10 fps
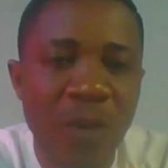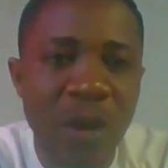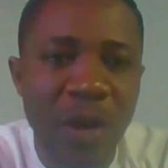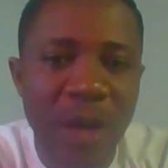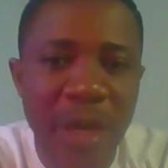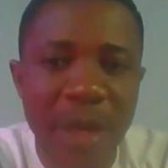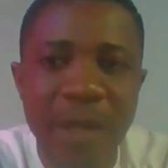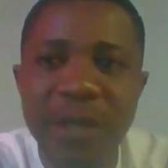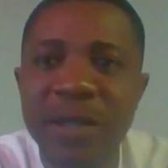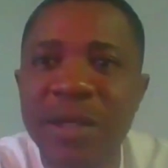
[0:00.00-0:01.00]
Okay?
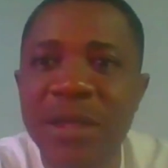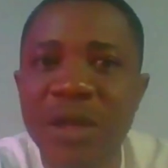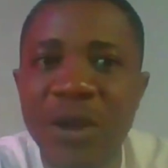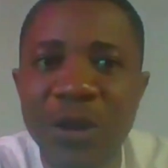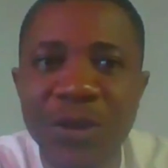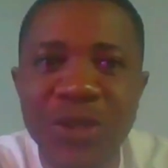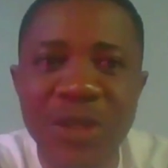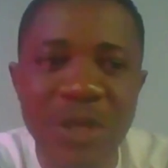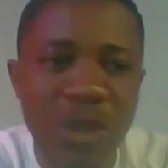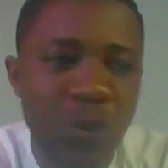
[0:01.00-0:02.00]
New
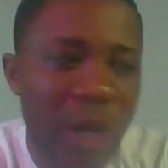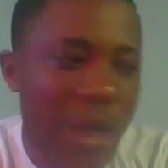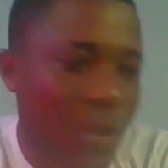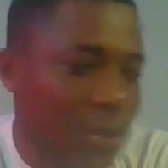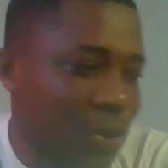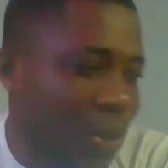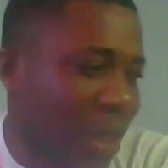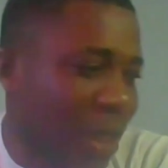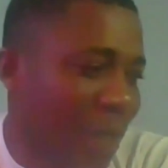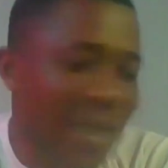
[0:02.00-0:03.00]
series, we're going to talk
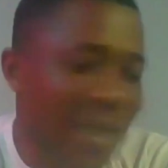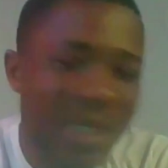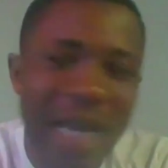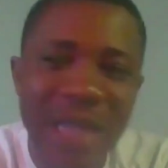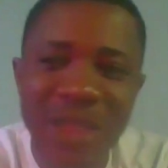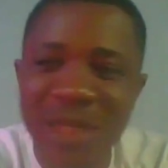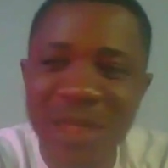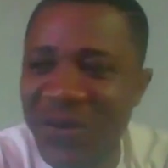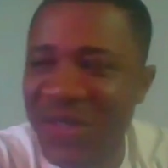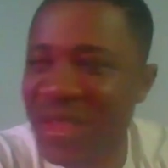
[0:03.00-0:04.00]
about
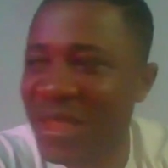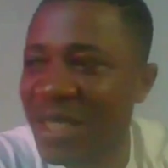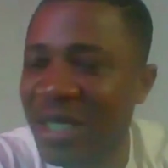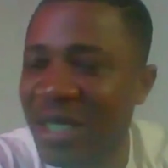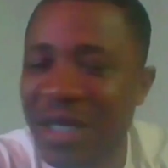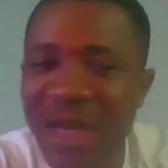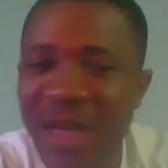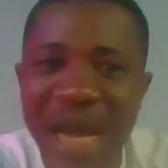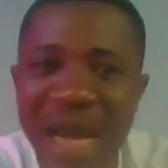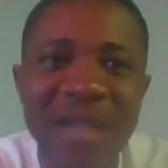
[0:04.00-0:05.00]
adjectives.
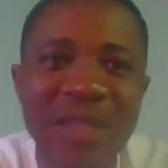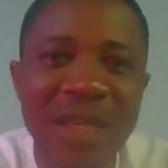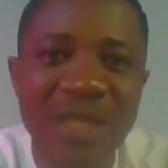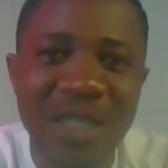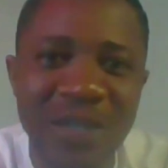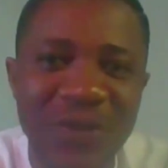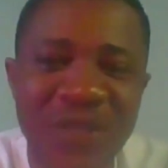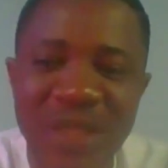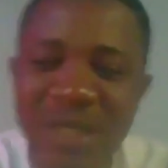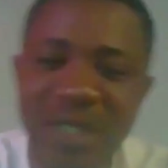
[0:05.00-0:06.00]

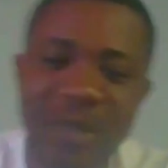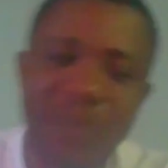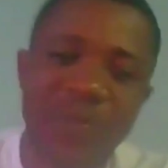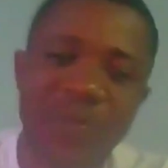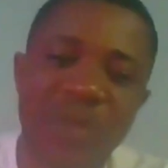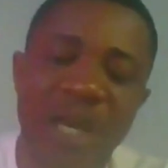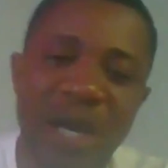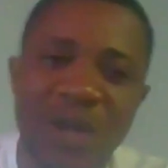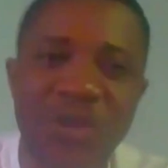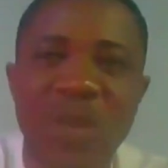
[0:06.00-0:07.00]
Adjectives.
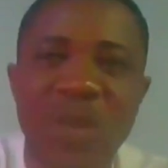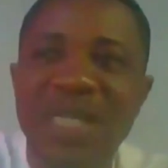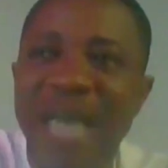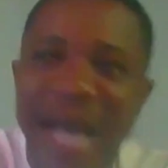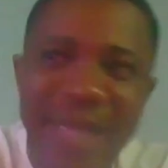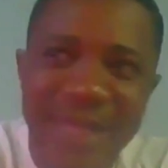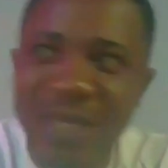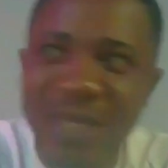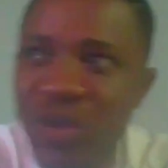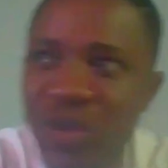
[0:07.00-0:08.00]
So what are adjectives
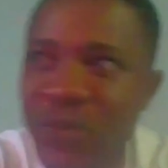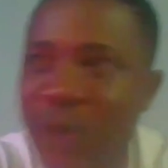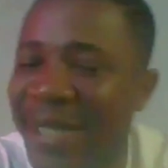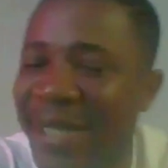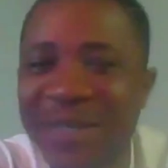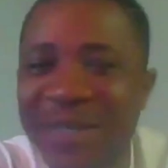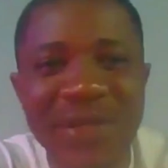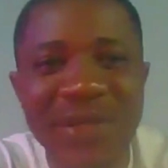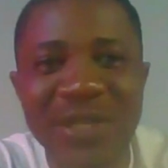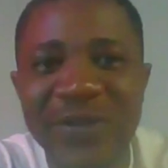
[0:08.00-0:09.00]
used for?
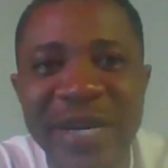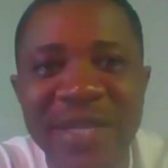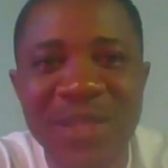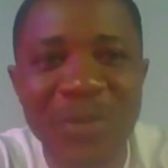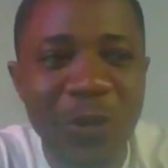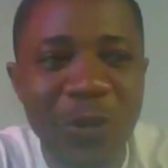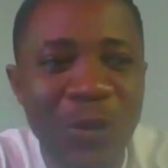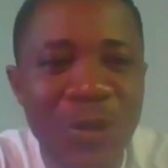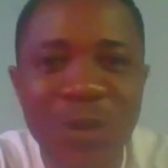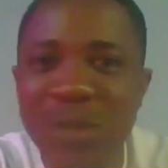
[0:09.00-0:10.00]
Adjectives is very simple,
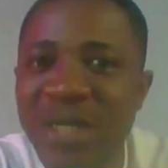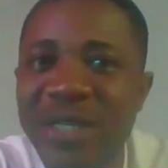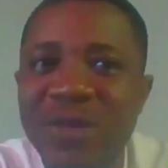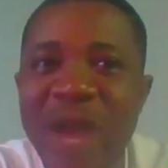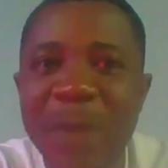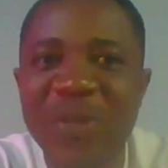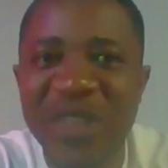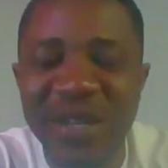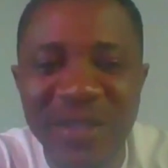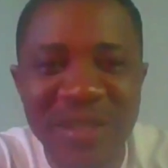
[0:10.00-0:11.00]
used to describe
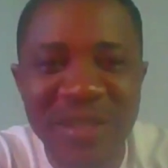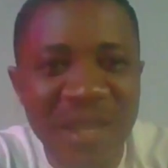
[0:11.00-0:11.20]
things.